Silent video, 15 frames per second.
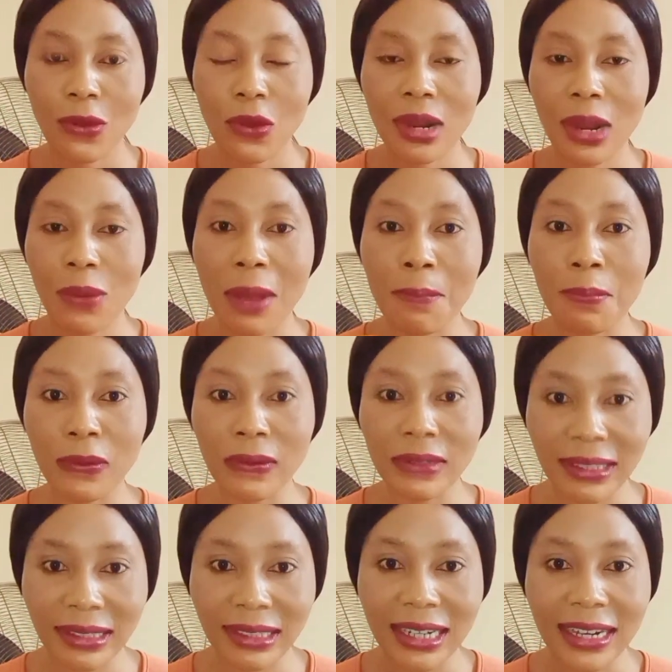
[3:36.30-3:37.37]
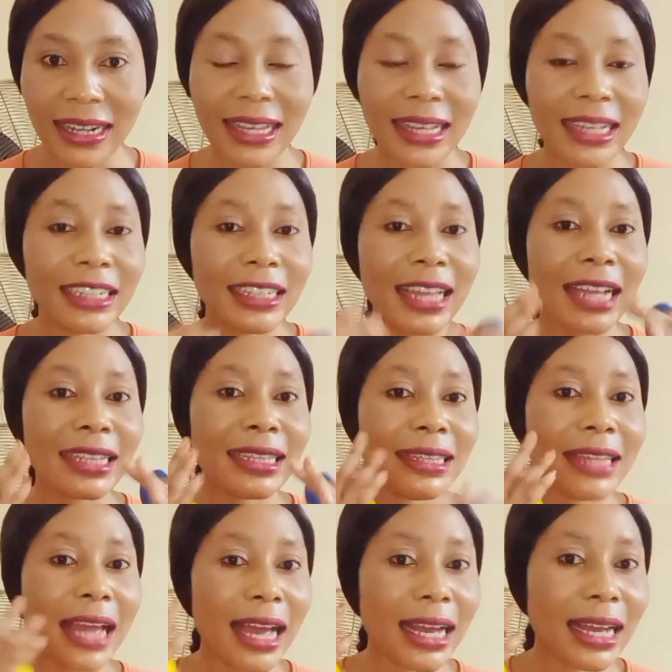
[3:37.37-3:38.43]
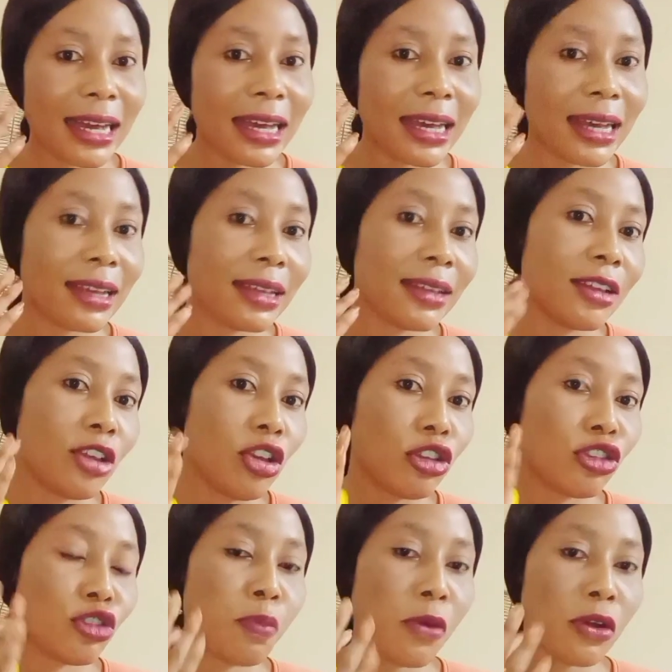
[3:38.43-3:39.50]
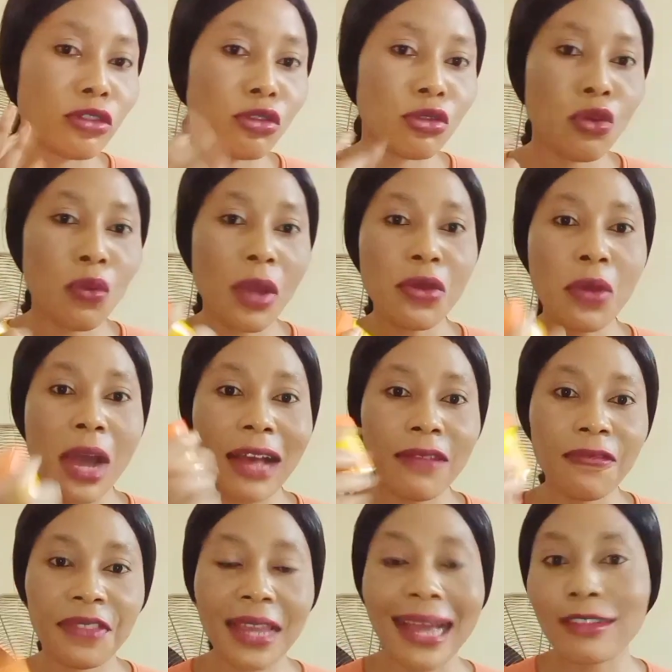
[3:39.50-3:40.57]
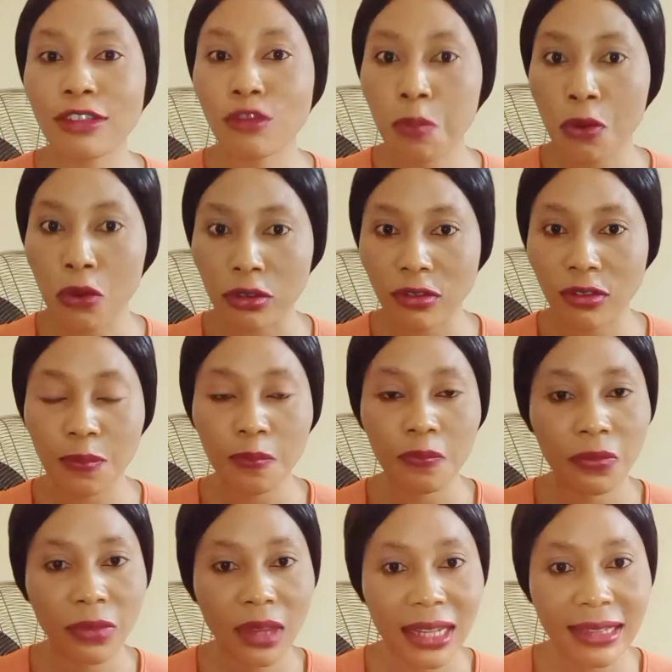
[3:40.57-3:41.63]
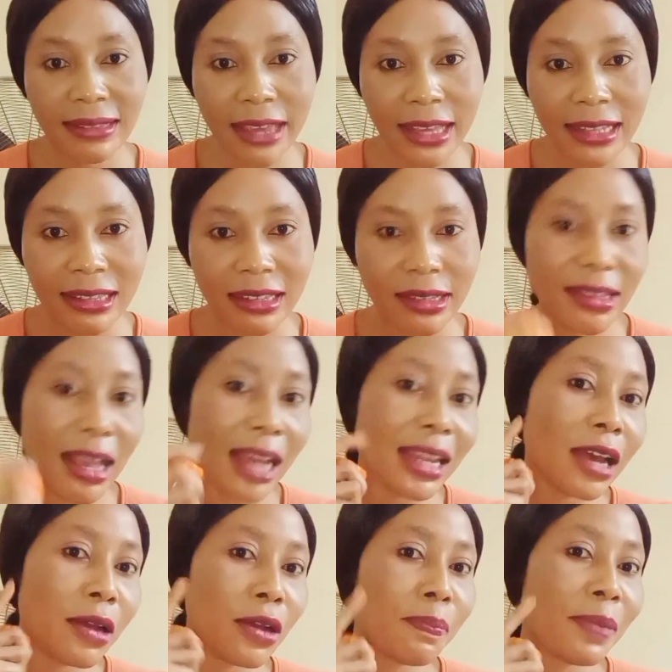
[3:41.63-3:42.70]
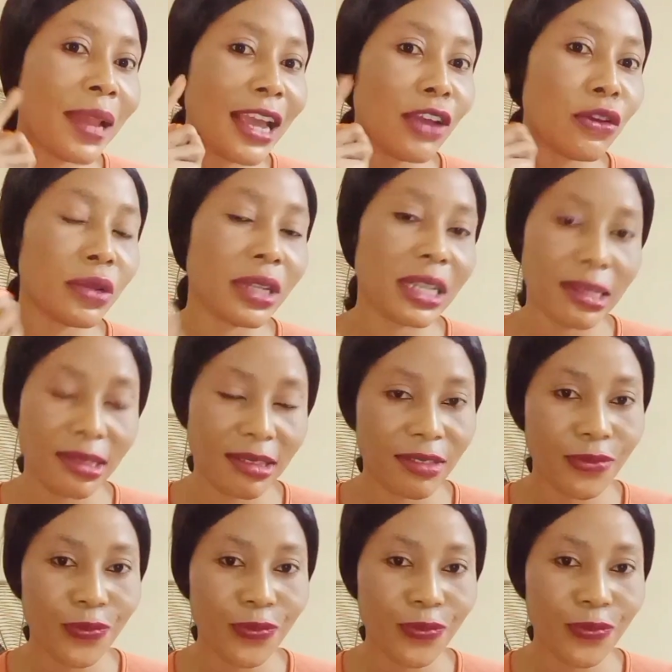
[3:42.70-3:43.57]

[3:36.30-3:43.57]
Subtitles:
on our body. That dark spot. When you have dark spots, take this and I'll apply on it.